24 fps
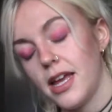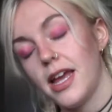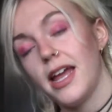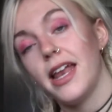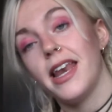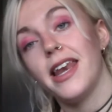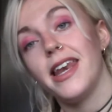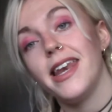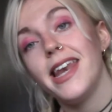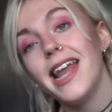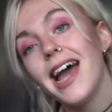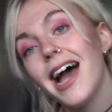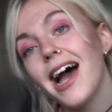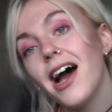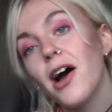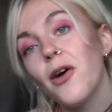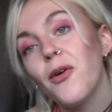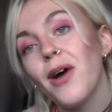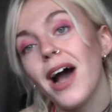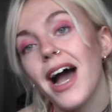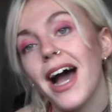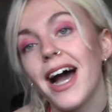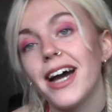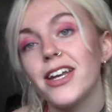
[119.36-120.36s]
Now
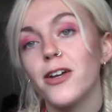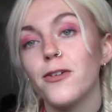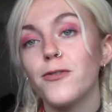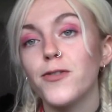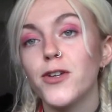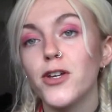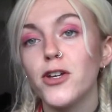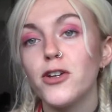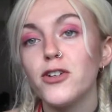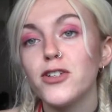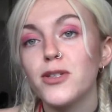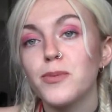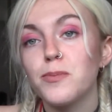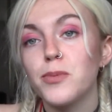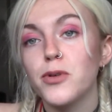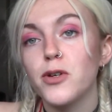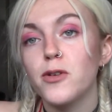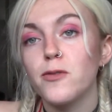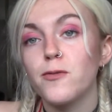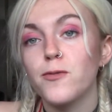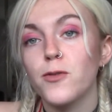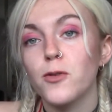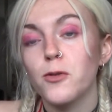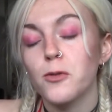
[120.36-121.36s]
add a few
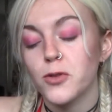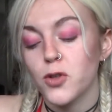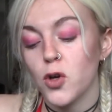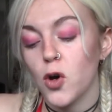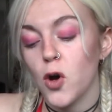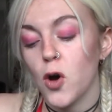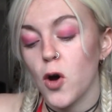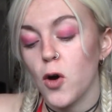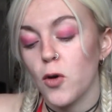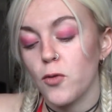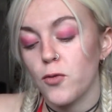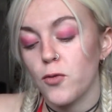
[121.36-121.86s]
spoonfuls of